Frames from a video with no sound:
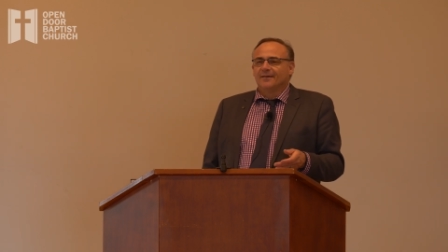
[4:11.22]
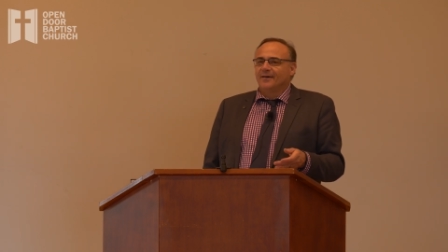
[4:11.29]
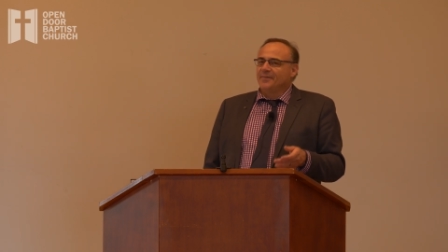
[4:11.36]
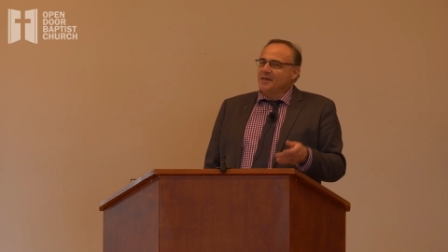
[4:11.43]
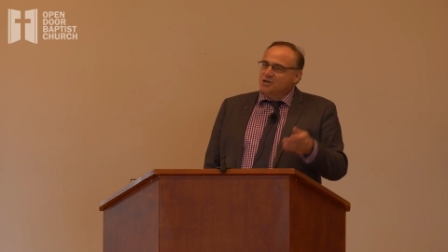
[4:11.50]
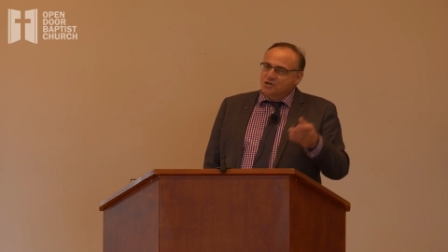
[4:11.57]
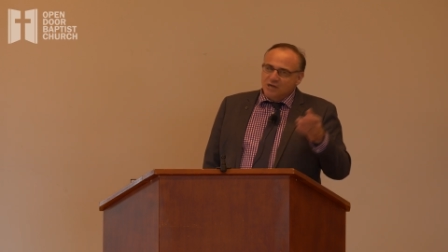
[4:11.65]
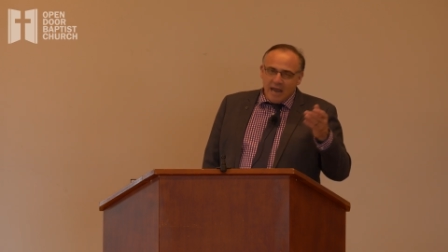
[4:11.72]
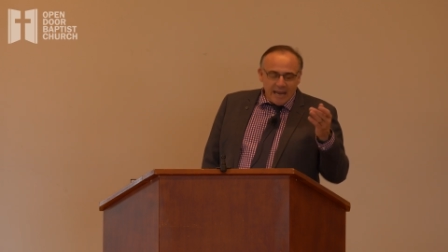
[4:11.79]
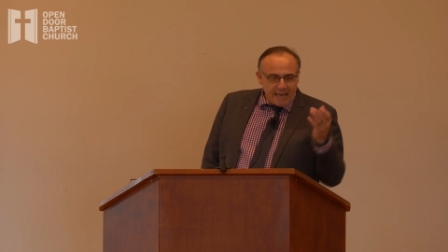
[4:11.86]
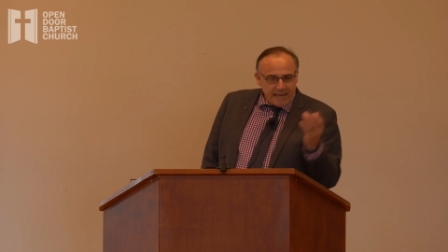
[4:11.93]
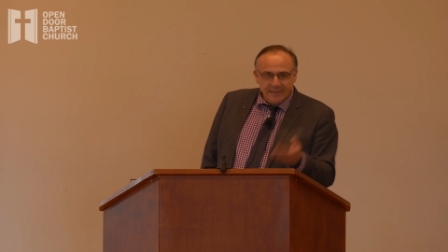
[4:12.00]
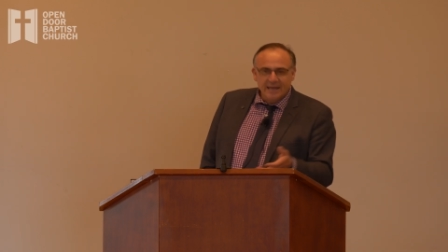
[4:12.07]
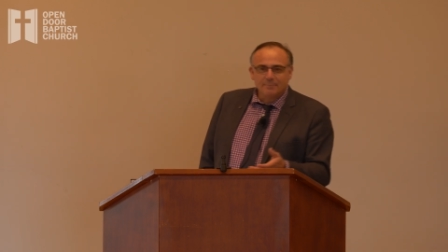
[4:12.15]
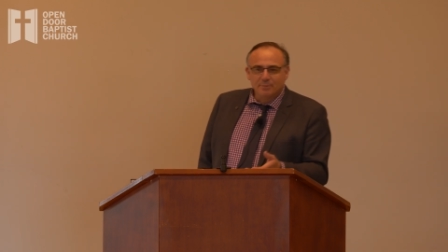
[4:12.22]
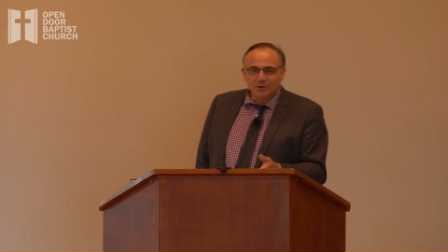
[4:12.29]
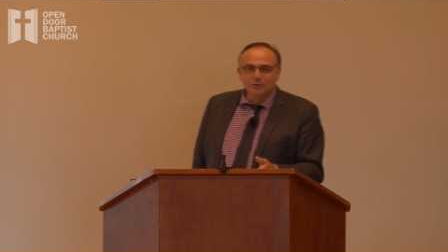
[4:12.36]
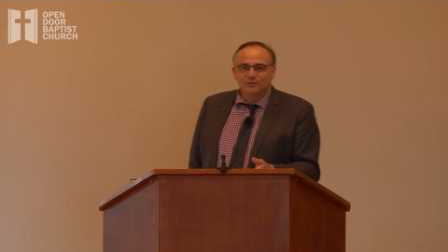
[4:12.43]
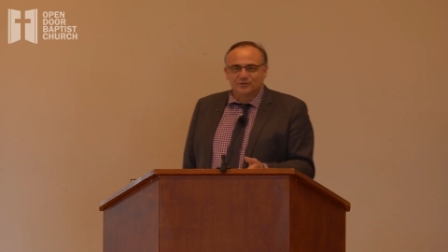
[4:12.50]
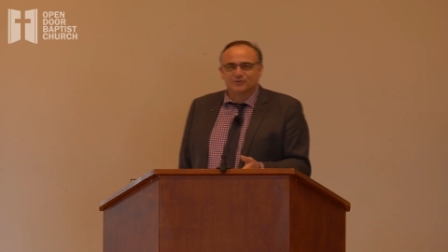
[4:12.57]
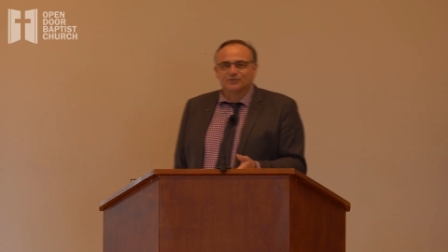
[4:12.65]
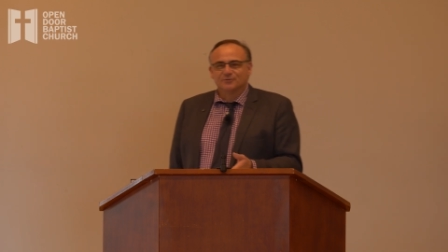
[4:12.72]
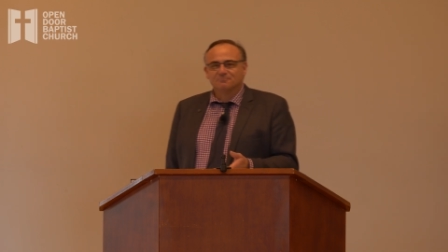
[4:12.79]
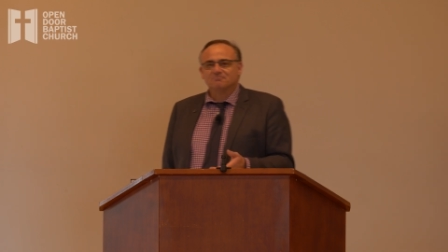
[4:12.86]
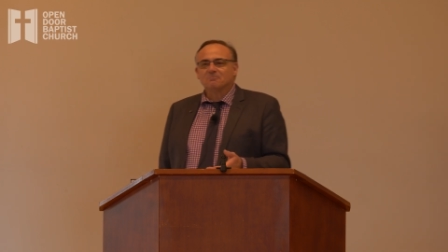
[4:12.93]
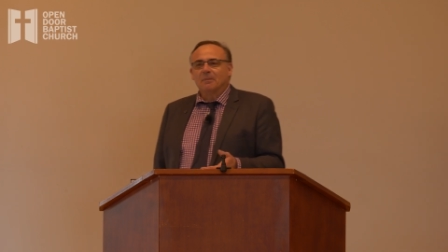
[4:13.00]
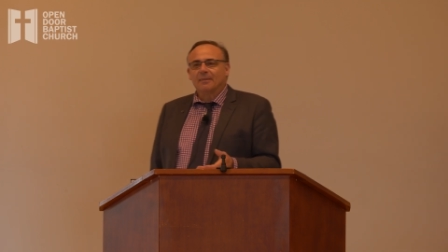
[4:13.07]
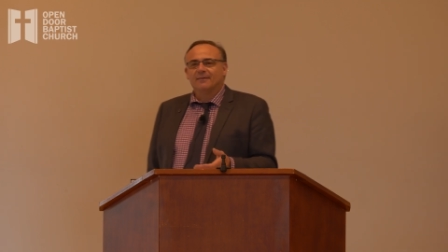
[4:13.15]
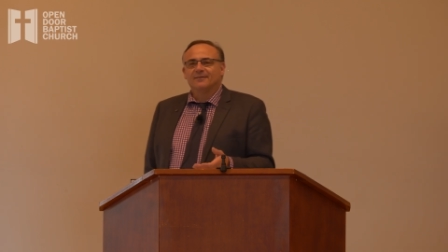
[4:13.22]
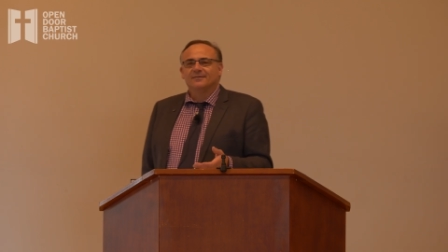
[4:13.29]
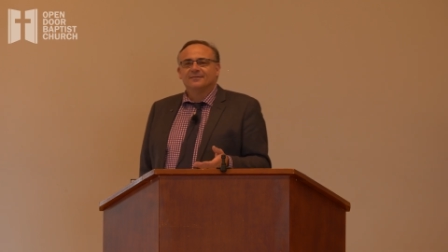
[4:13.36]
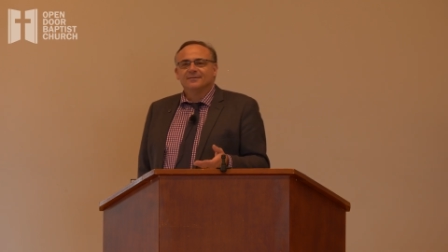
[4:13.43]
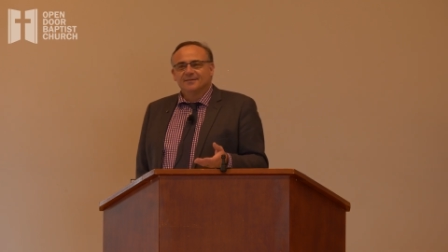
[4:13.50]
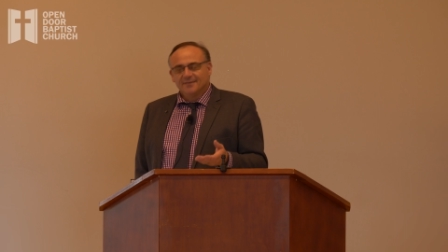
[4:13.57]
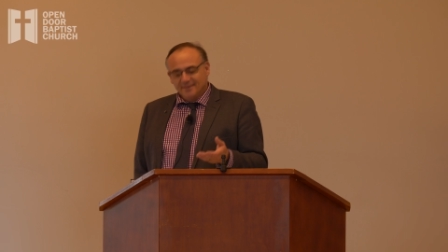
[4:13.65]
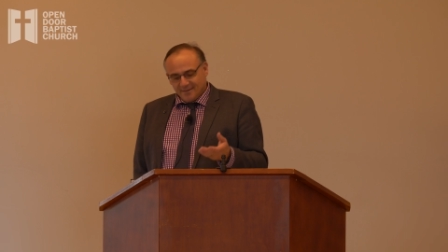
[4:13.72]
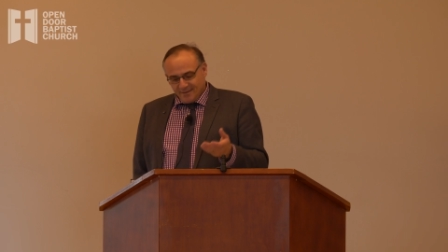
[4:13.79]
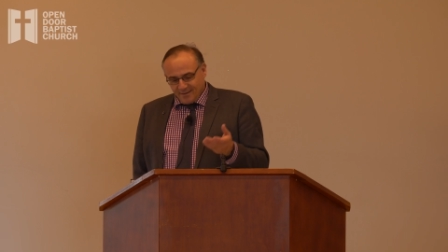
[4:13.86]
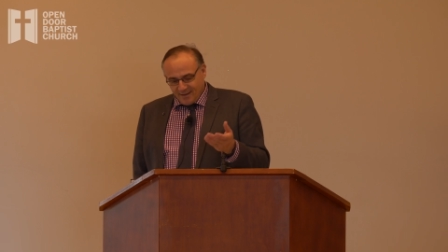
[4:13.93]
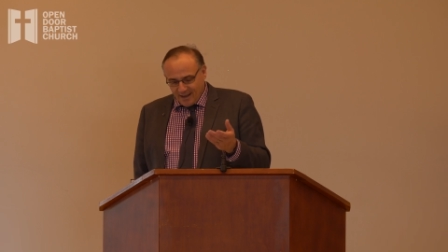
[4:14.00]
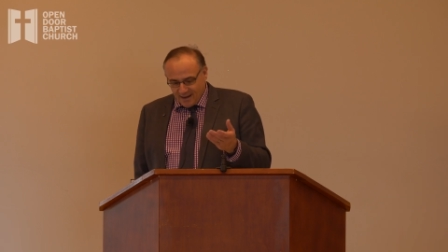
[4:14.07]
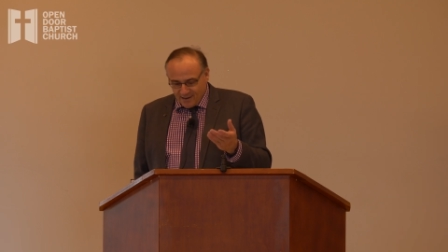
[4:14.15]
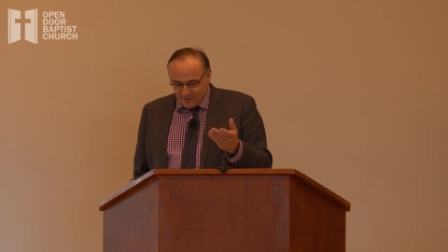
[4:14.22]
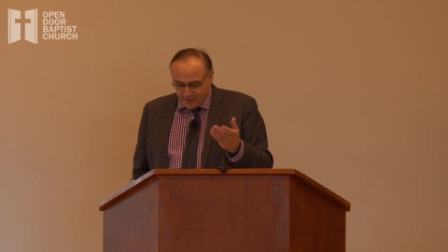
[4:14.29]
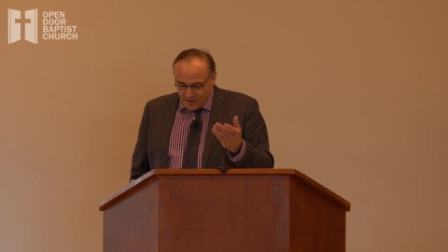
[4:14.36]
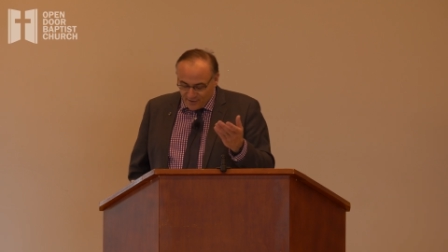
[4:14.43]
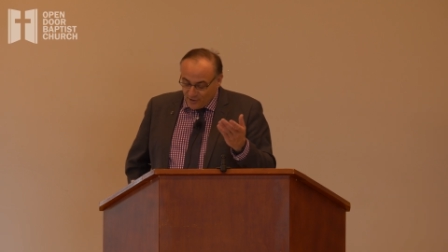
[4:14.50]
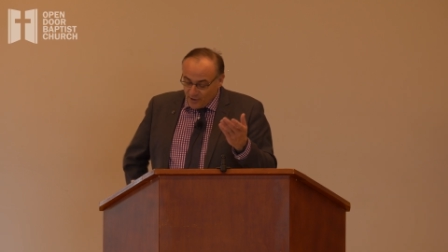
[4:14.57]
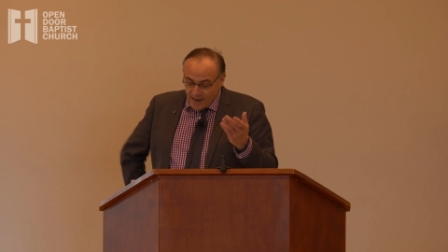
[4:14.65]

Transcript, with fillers: And they're shaking in their boots. And he says,